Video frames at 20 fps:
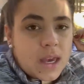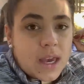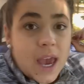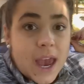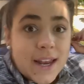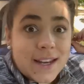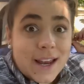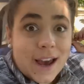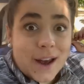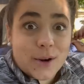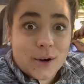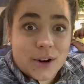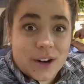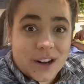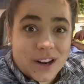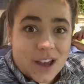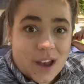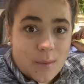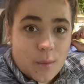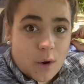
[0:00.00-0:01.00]
and dad are going to
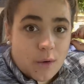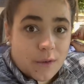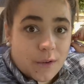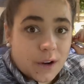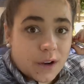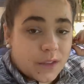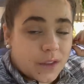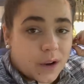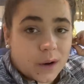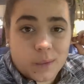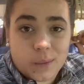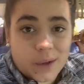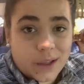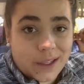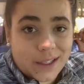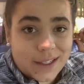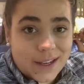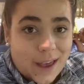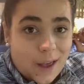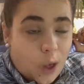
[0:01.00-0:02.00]
come over and they're willing
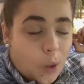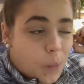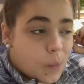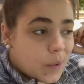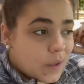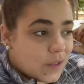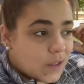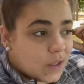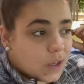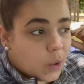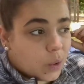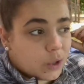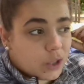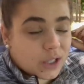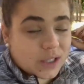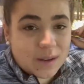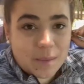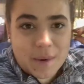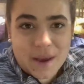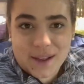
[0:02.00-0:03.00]
to help, and so it just
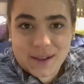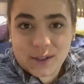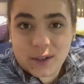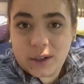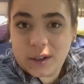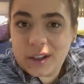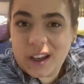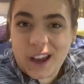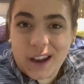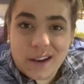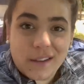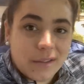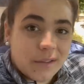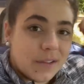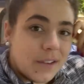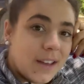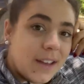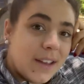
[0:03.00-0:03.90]
depends on kind of